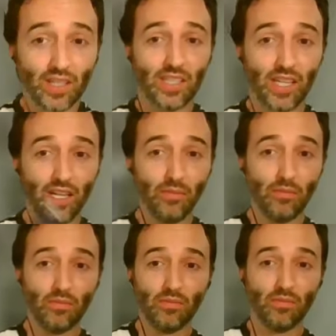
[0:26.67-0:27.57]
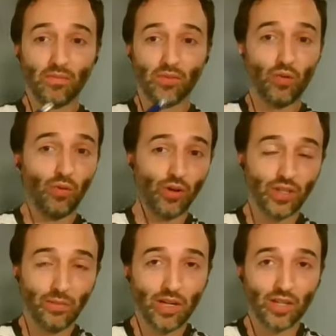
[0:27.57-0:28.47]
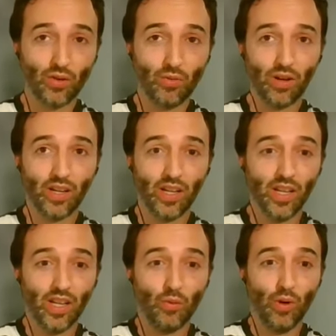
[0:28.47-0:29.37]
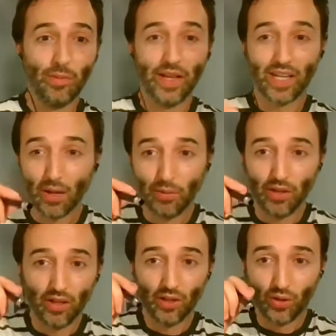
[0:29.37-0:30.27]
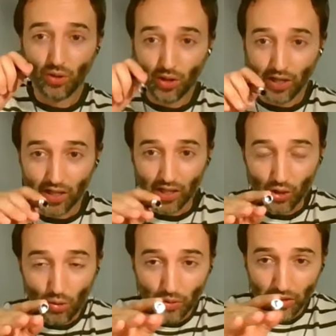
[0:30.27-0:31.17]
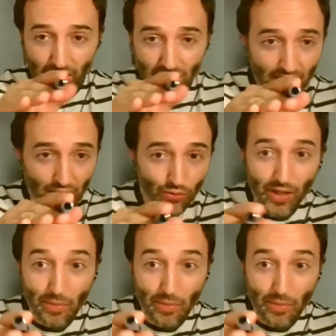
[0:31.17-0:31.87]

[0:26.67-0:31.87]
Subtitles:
same software or similar software will make a video going inside of the